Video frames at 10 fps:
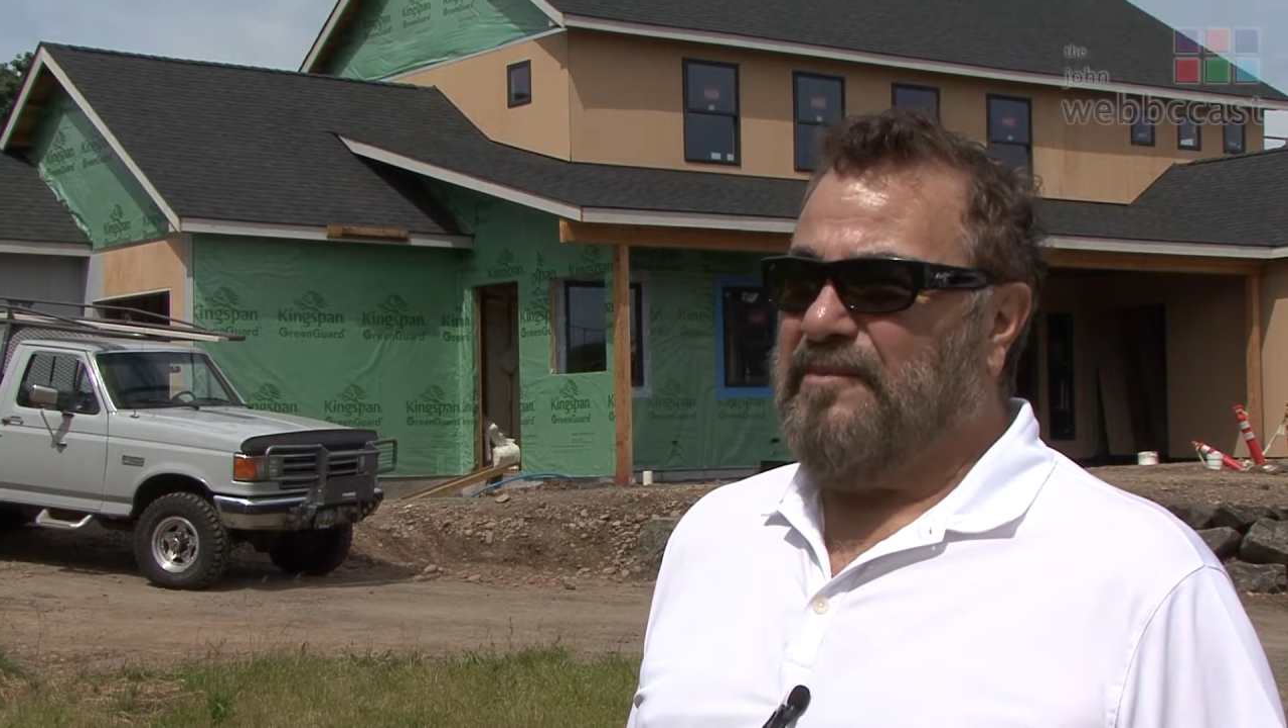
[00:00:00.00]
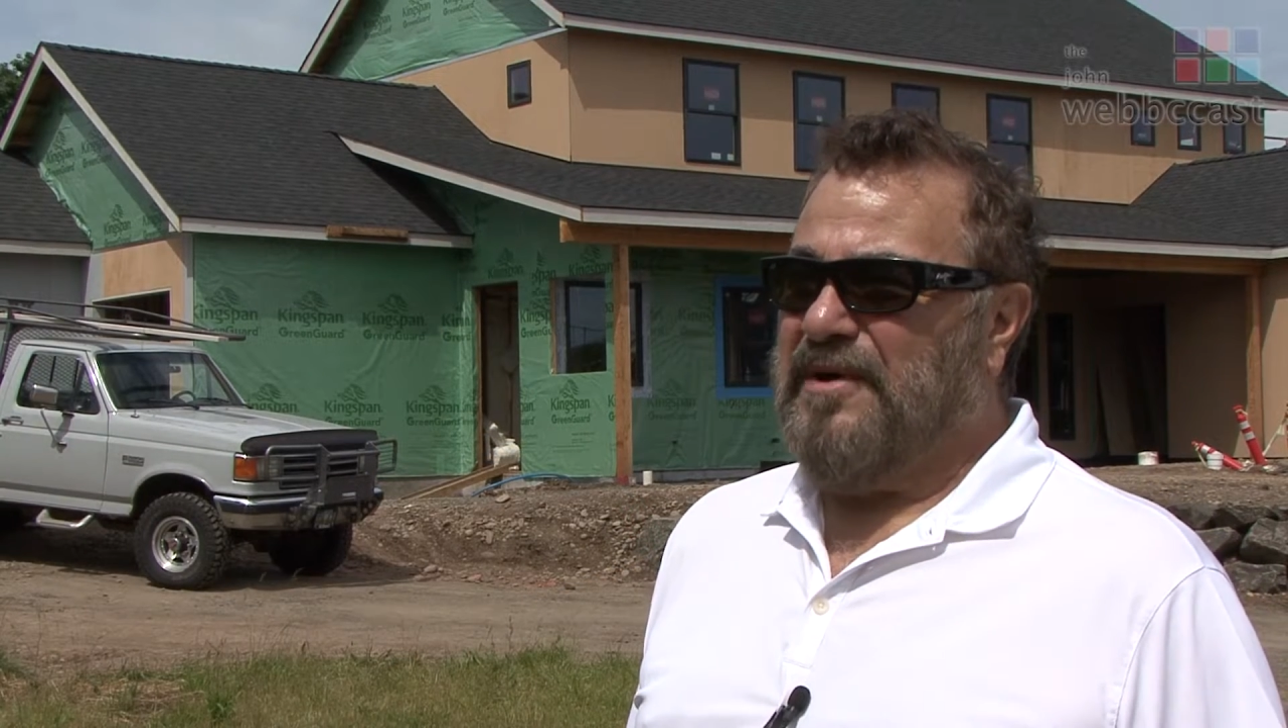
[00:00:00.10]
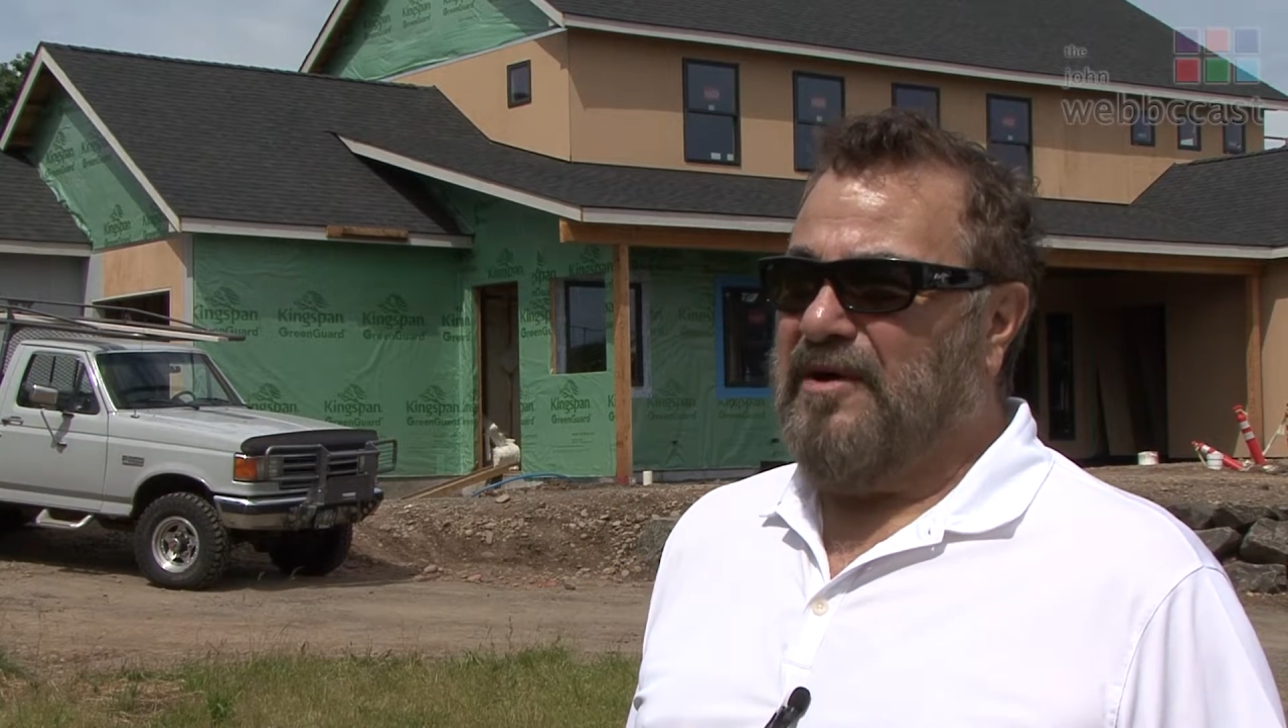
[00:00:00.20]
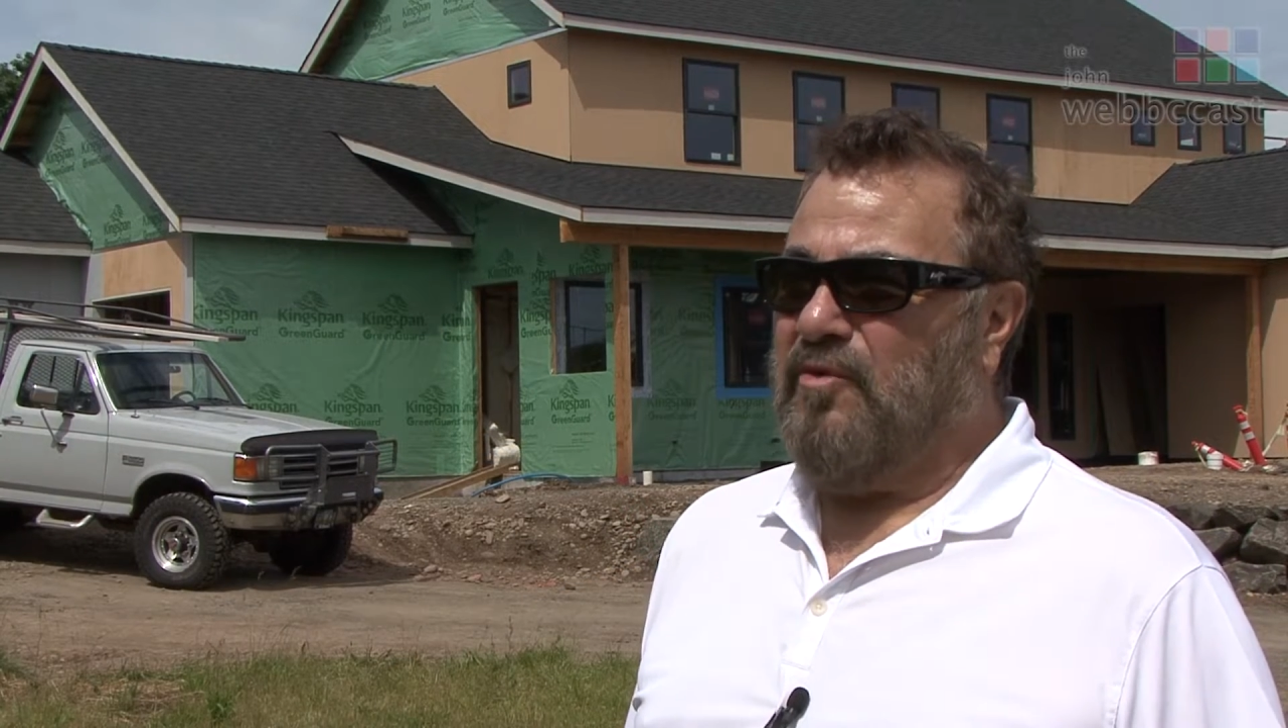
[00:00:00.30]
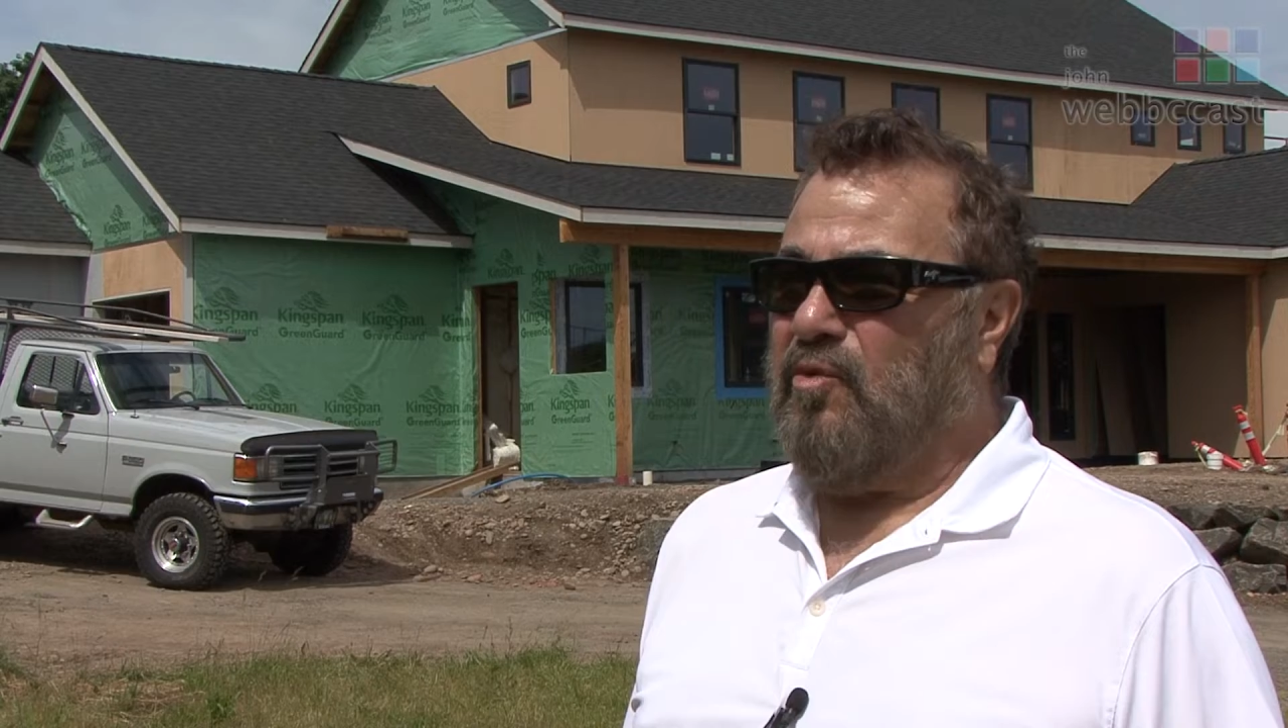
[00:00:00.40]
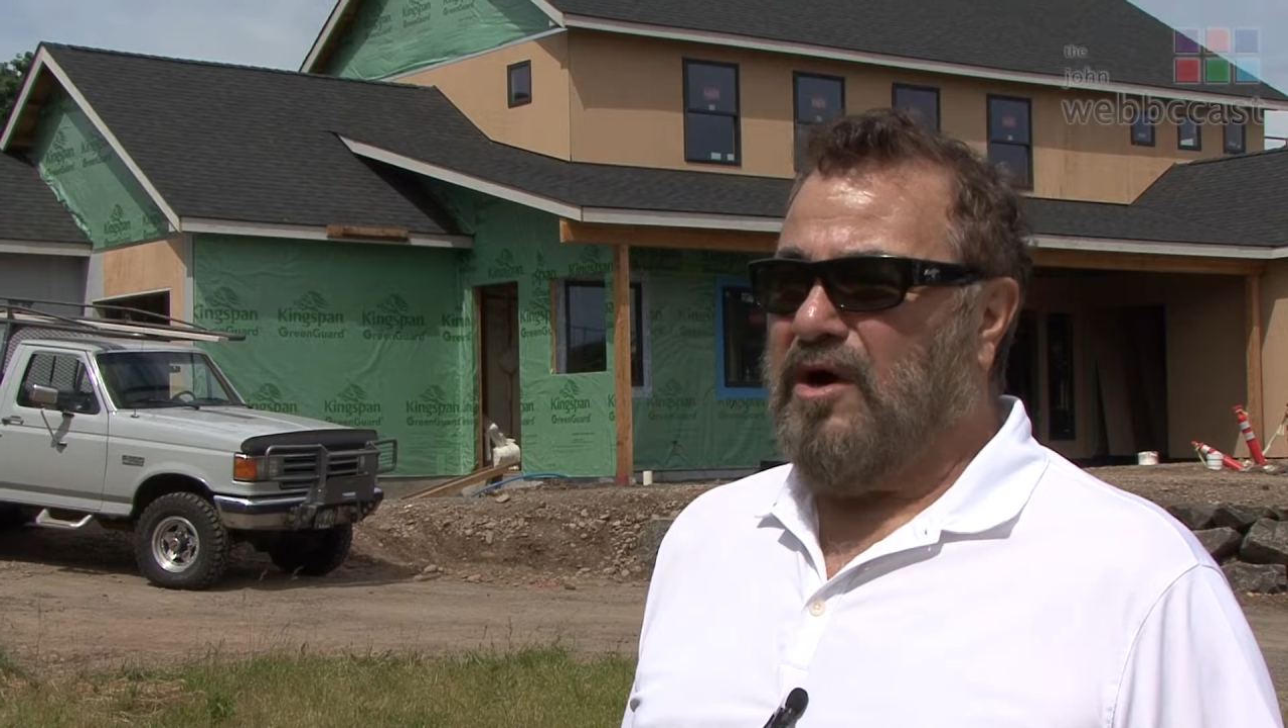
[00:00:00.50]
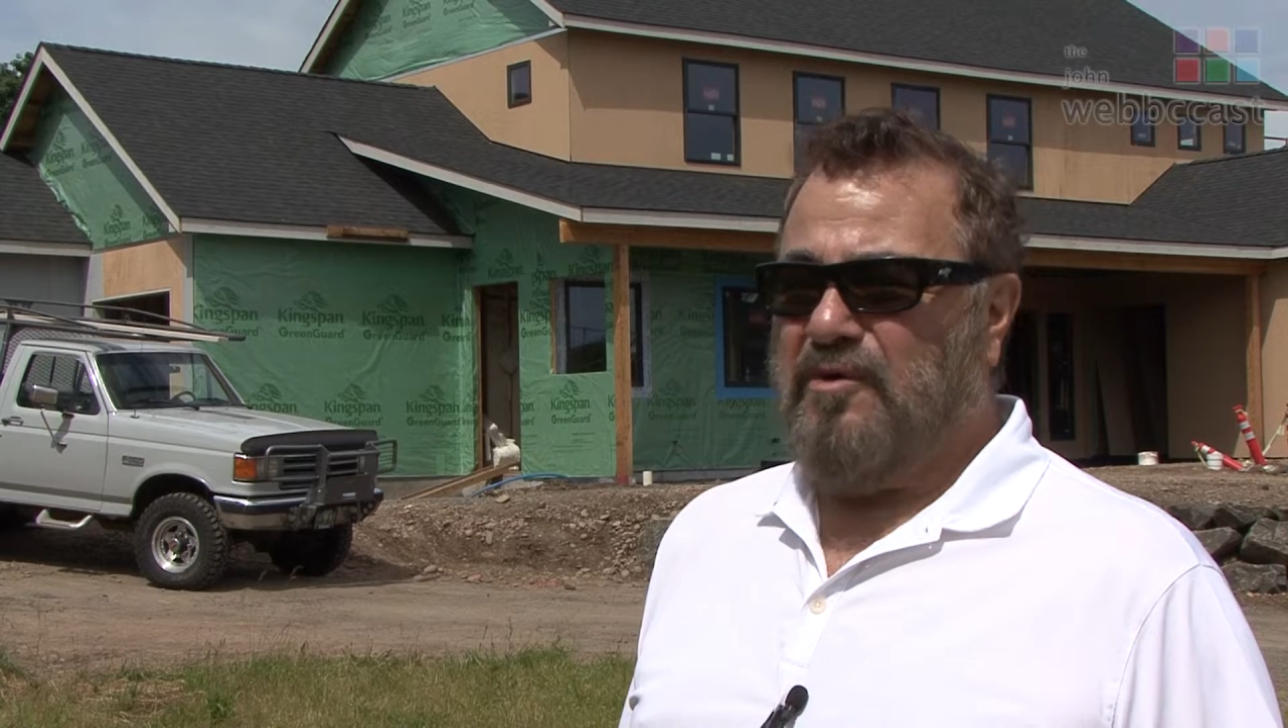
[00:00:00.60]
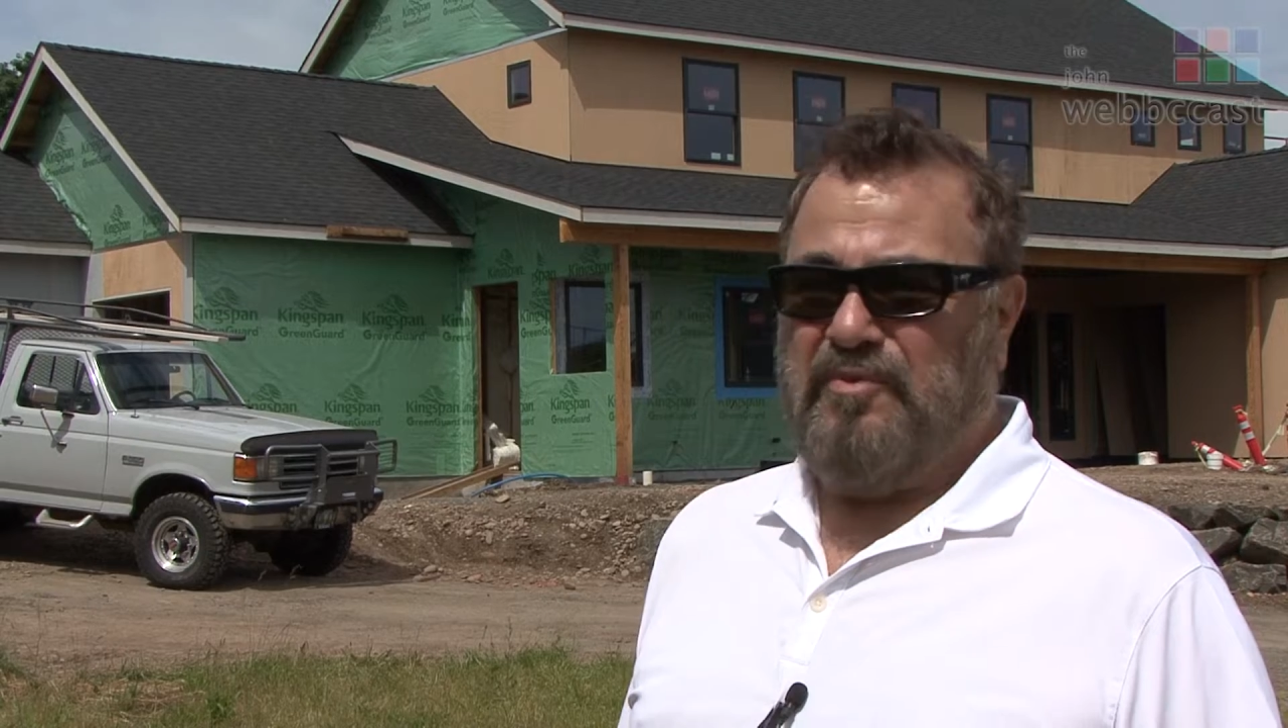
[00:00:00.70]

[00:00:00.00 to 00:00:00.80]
about water